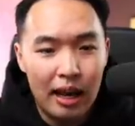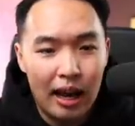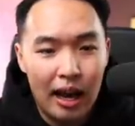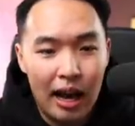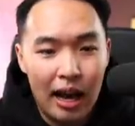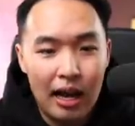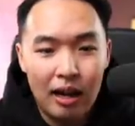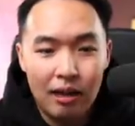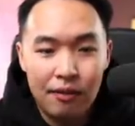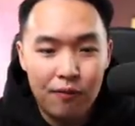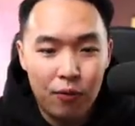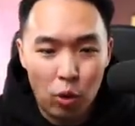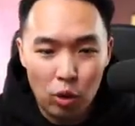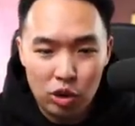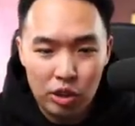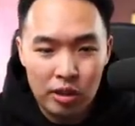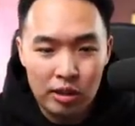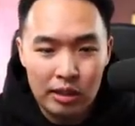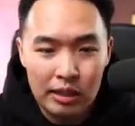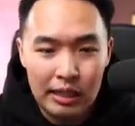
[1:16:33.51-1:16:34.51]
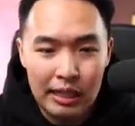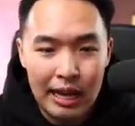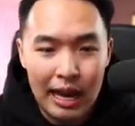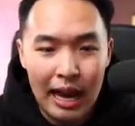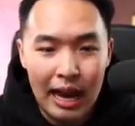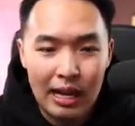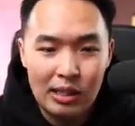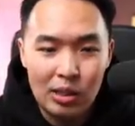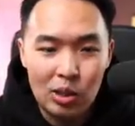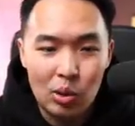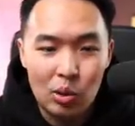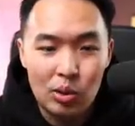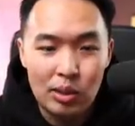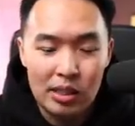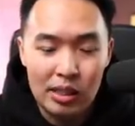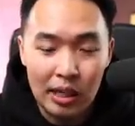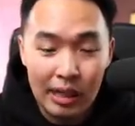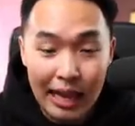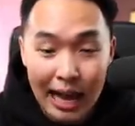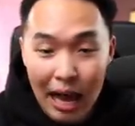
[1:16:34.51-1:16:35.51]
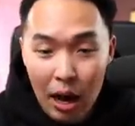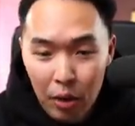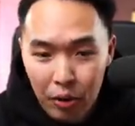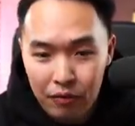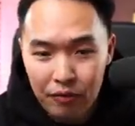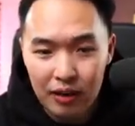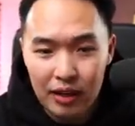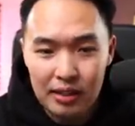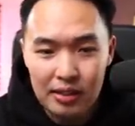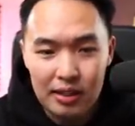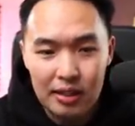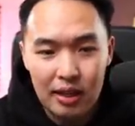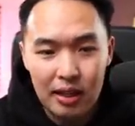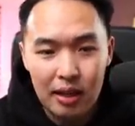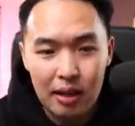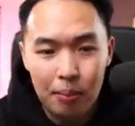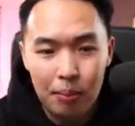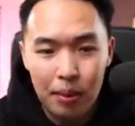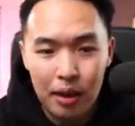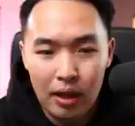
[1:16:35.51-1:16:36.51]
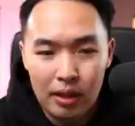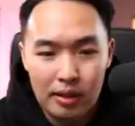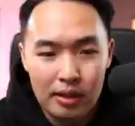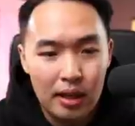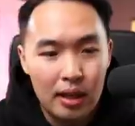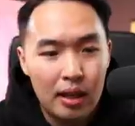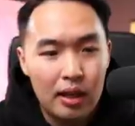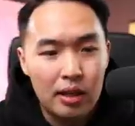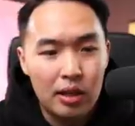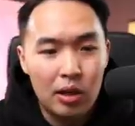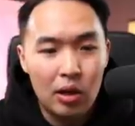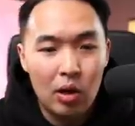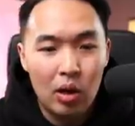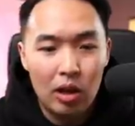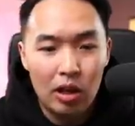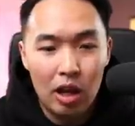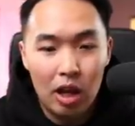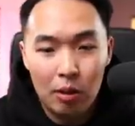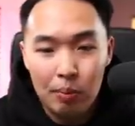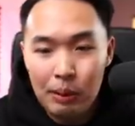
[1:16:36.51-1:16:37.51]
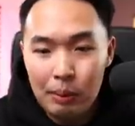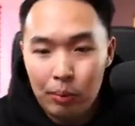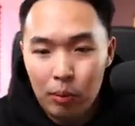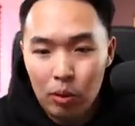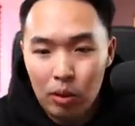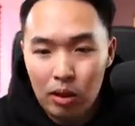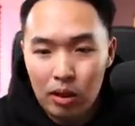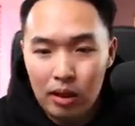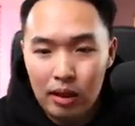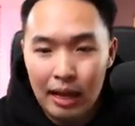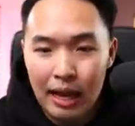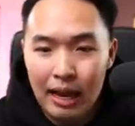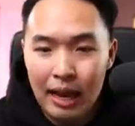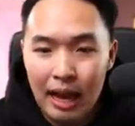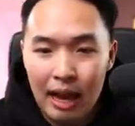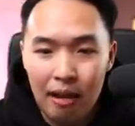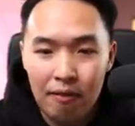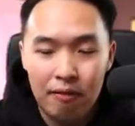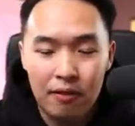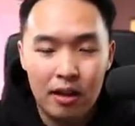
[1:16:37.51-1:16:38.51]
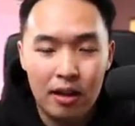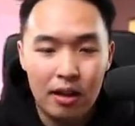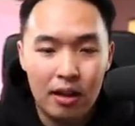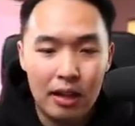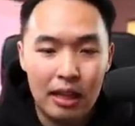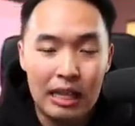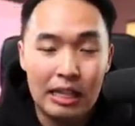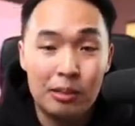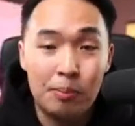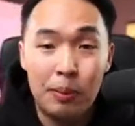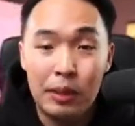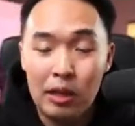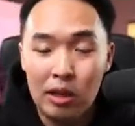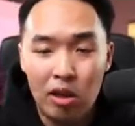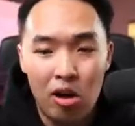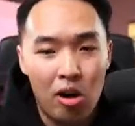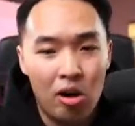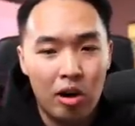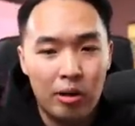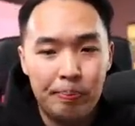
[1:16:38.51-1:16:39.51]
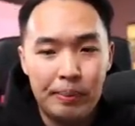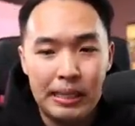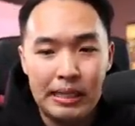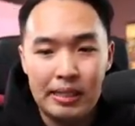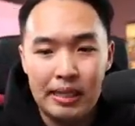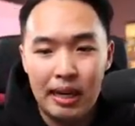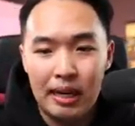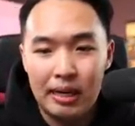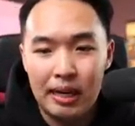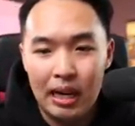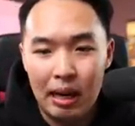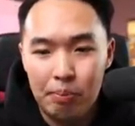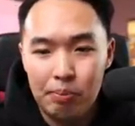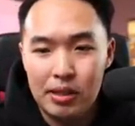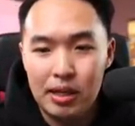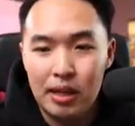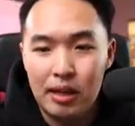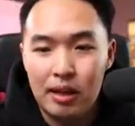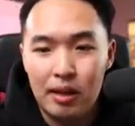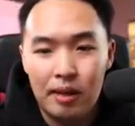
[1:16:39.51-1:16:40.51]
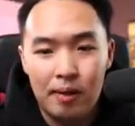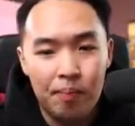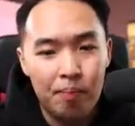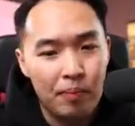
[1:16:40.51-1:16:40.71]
I unfortunately had to sell out of it but you know, a lot of people that have uh, that's been long on PSEC kept it,